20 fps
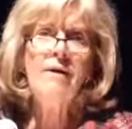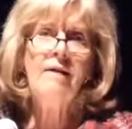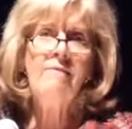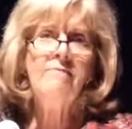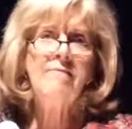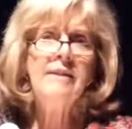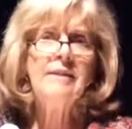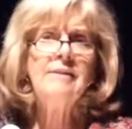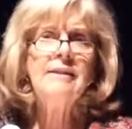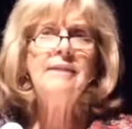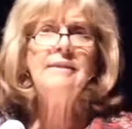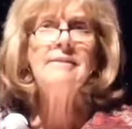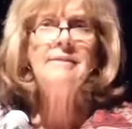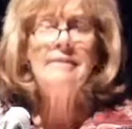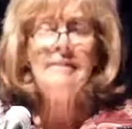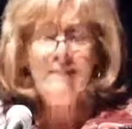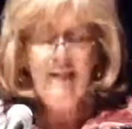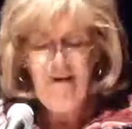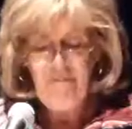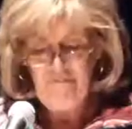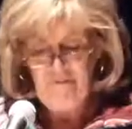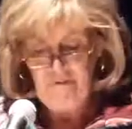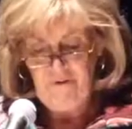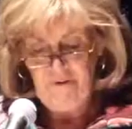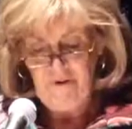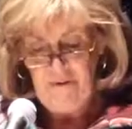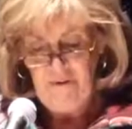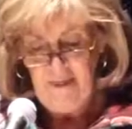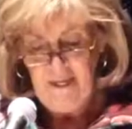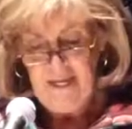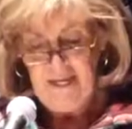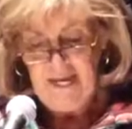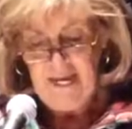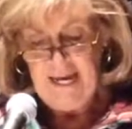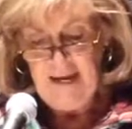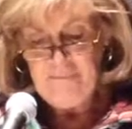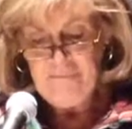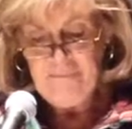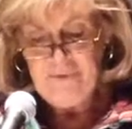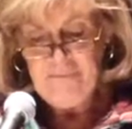of. This has never
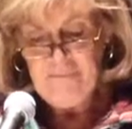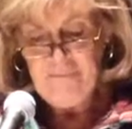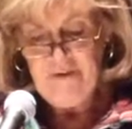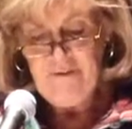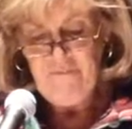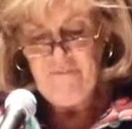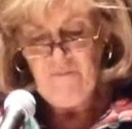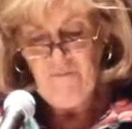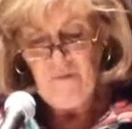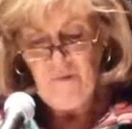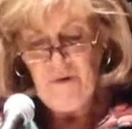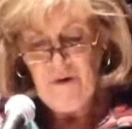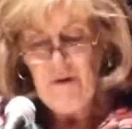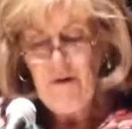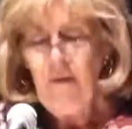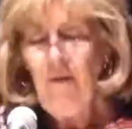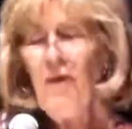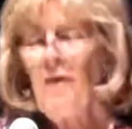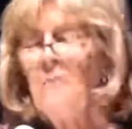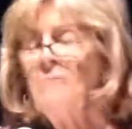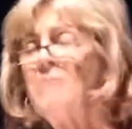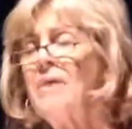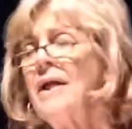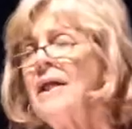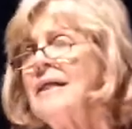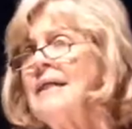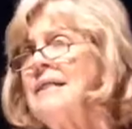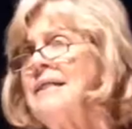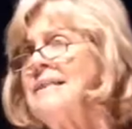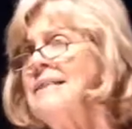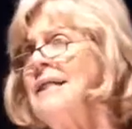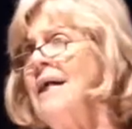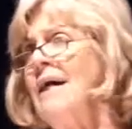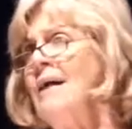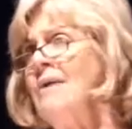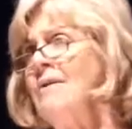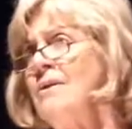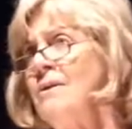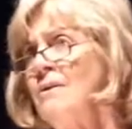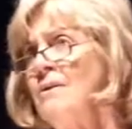happened before. But I can
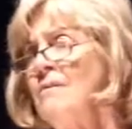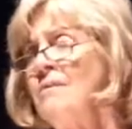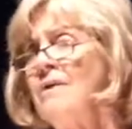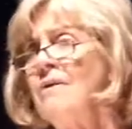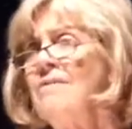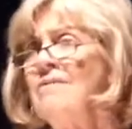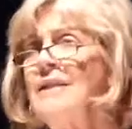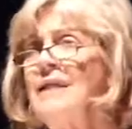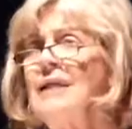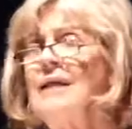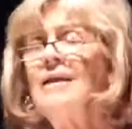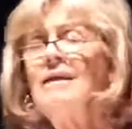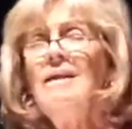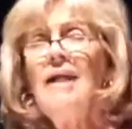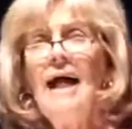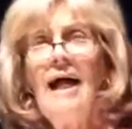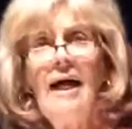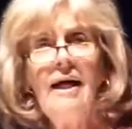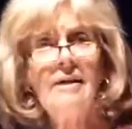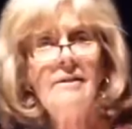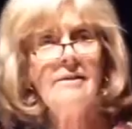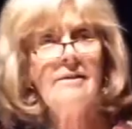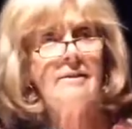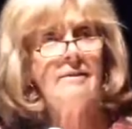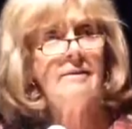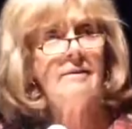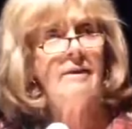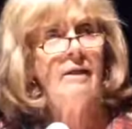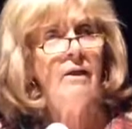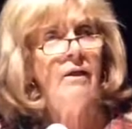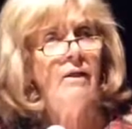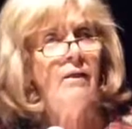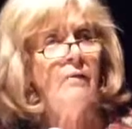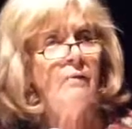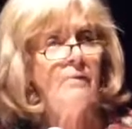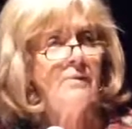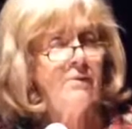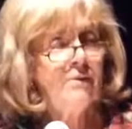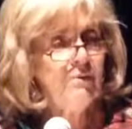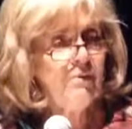tell you their legal action
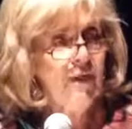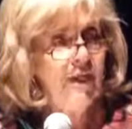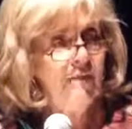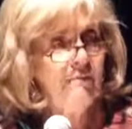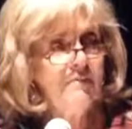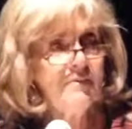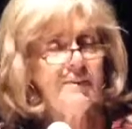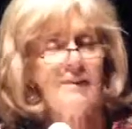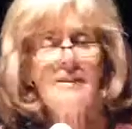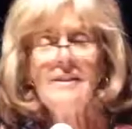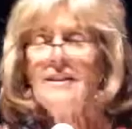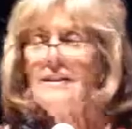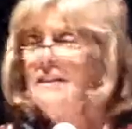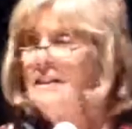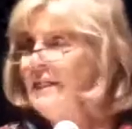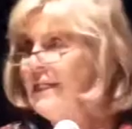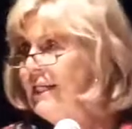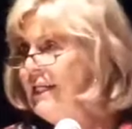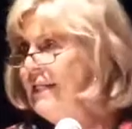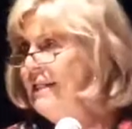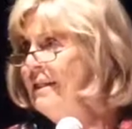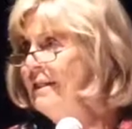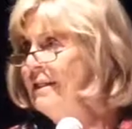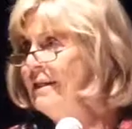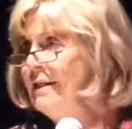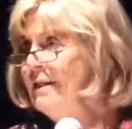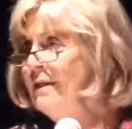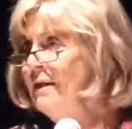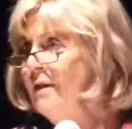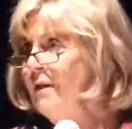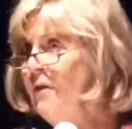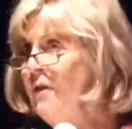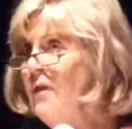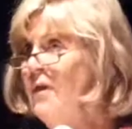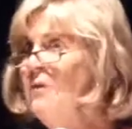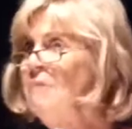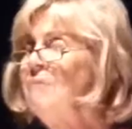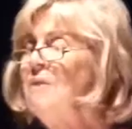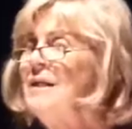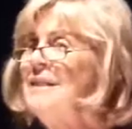was crafted in Canada,
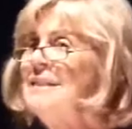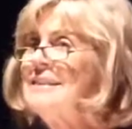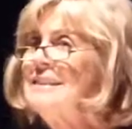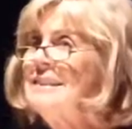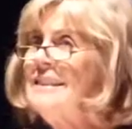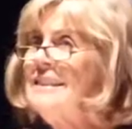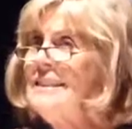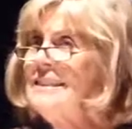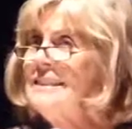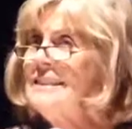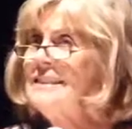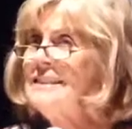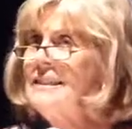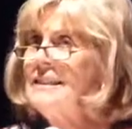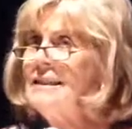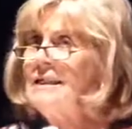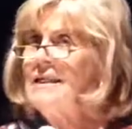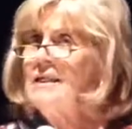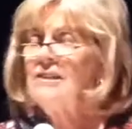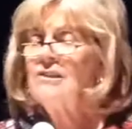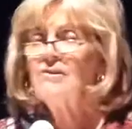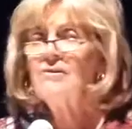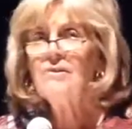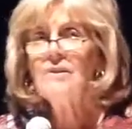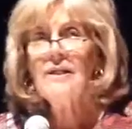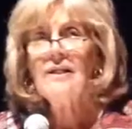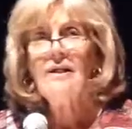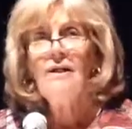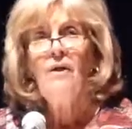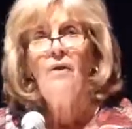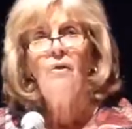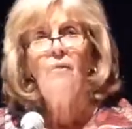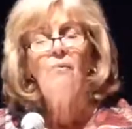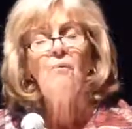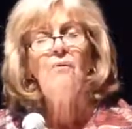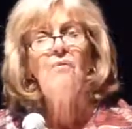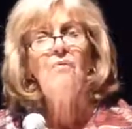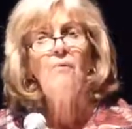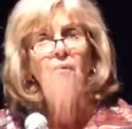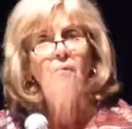because this is the country
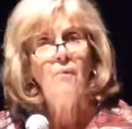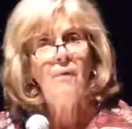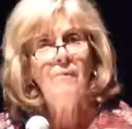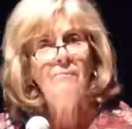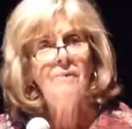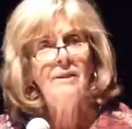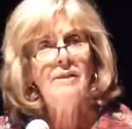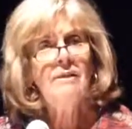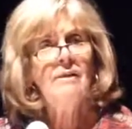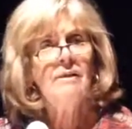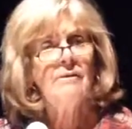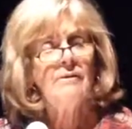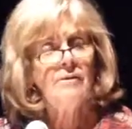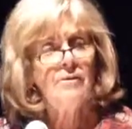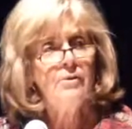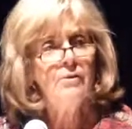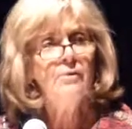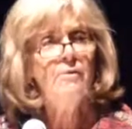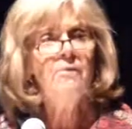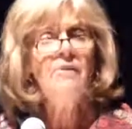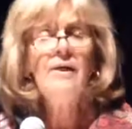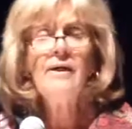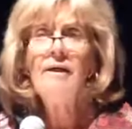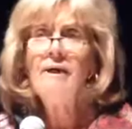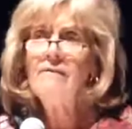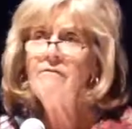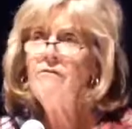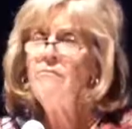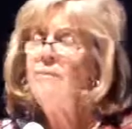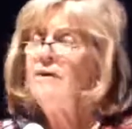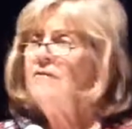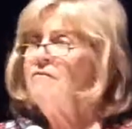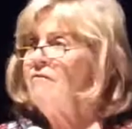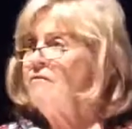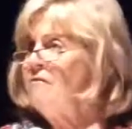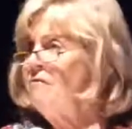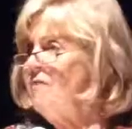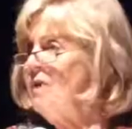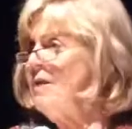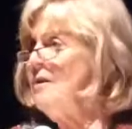where the women sued the government for
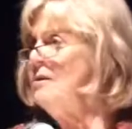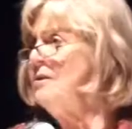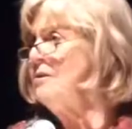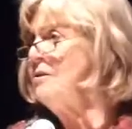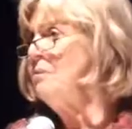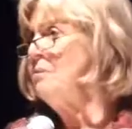failing to